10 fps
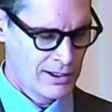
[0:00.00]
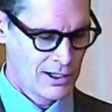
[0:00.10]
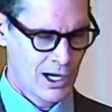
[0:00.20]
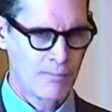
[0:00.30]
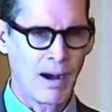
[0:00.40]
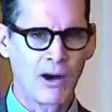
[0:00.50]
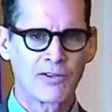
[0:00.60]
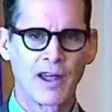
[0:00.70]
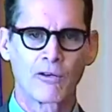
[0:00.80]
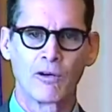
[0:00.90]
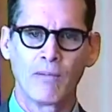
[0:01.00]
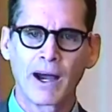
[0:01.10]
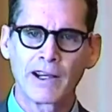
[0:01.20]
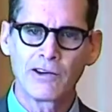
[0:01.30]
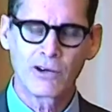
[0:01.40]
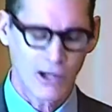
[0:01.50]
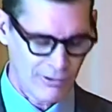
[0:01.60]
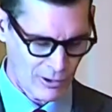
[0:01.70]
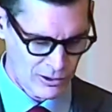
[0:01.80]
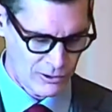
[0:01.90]
about that reminder of
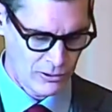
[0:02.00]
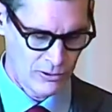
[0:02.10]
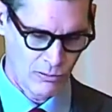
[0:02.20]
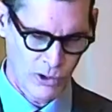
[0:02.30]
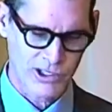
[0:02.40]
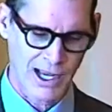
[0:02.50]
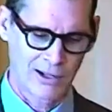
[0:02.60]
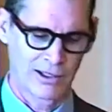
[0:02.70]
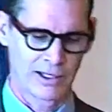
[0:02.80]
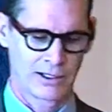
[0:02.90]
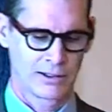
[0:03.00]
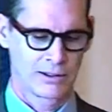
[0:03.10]
our own mortality.